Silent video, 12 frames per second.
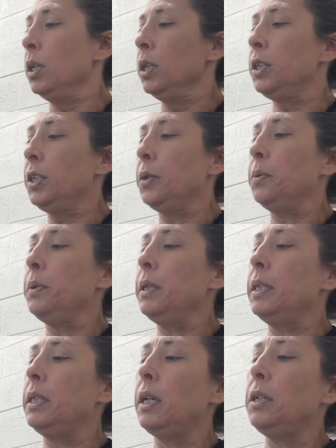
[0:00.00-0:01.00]
So
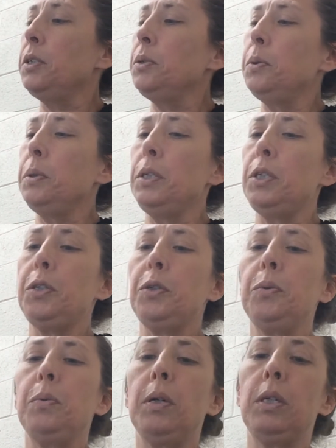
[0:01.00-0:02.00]
it's also going
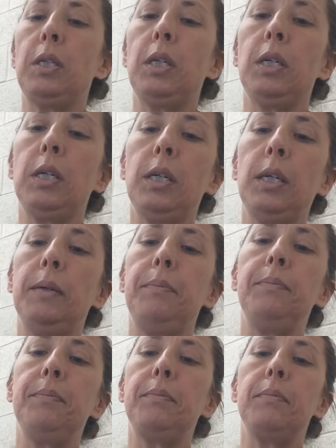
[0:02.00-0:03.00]
to want,
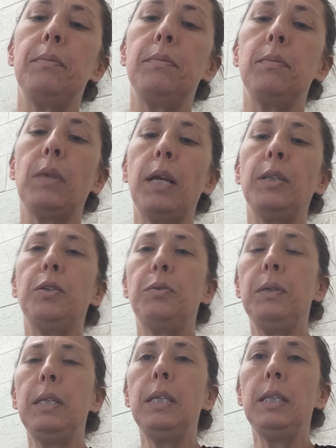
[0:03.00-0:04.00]
as you're
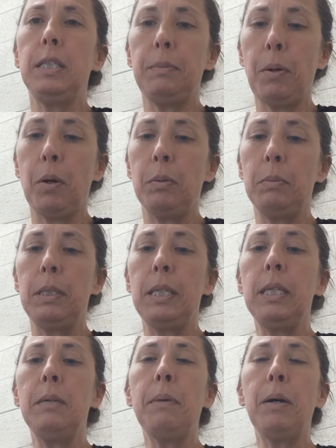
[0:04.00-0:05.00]
reading these poems,
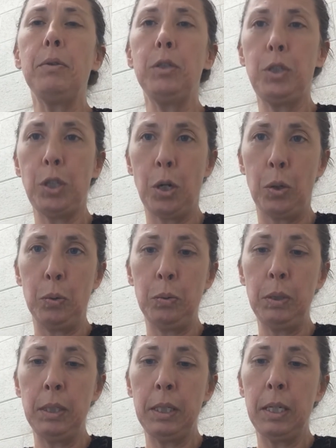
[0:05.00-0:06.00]
think about the
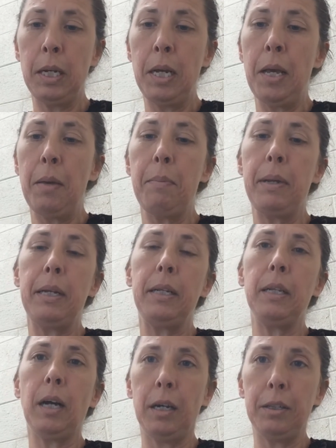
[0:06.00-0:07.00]
tone, meaning
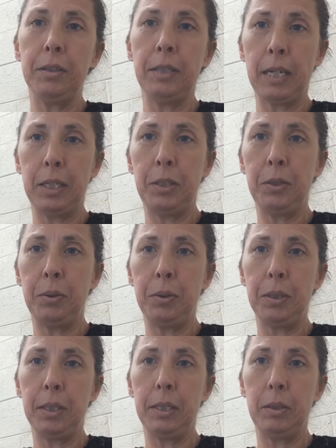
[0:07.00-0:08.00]
the author's attitude
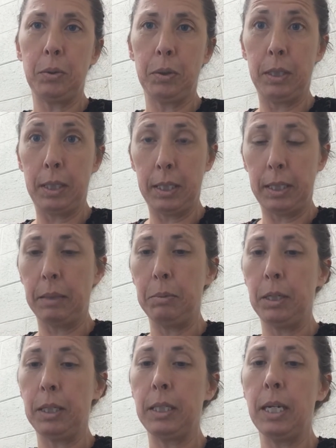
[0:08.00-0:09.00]
towards the
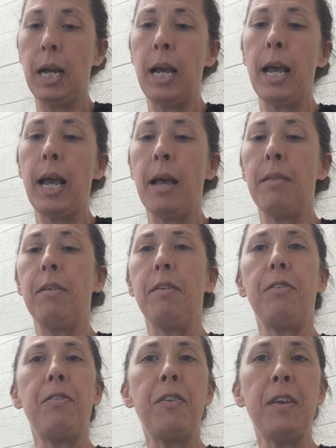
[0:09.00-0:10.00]
subject, and the
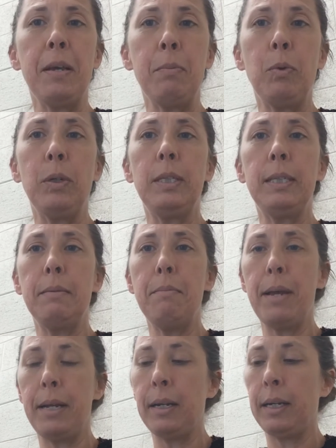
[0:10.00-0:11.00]
theme. What's the
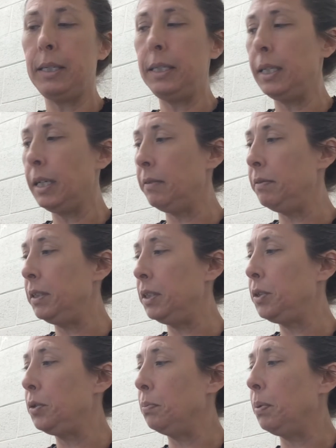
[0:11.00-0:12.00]
main idea of these
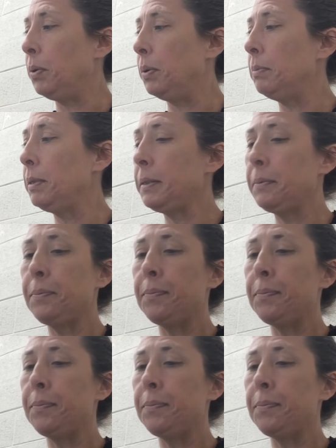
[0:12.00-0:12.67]
two poems?